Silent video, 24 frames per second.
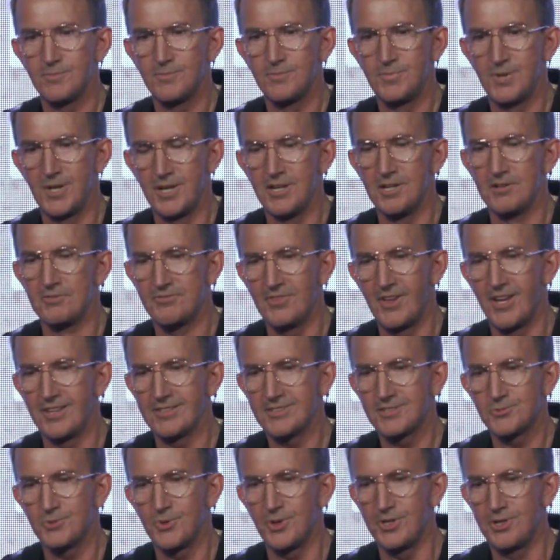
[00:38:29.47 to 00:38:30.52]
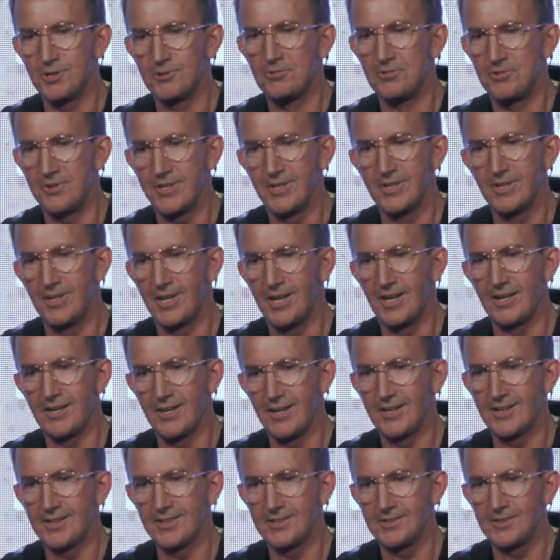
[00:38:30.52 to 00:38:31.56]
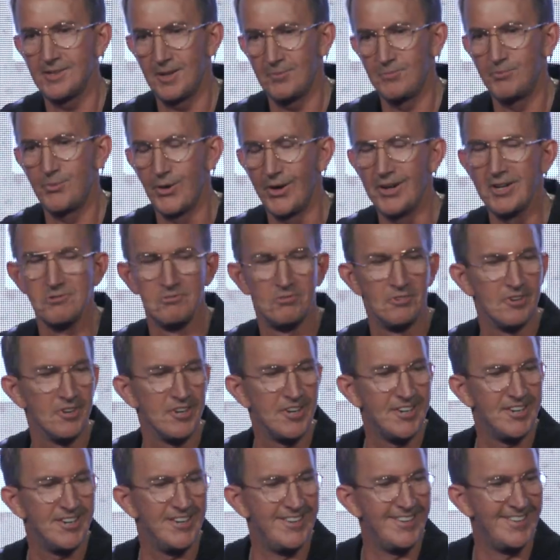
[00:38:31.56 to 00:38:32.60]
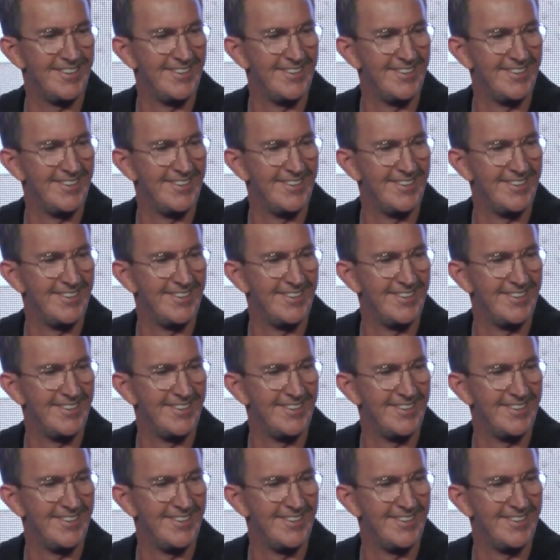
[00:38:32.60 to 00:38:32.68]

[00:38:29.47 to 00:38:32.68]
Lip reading: But if that's what you feel, I'm praying for you.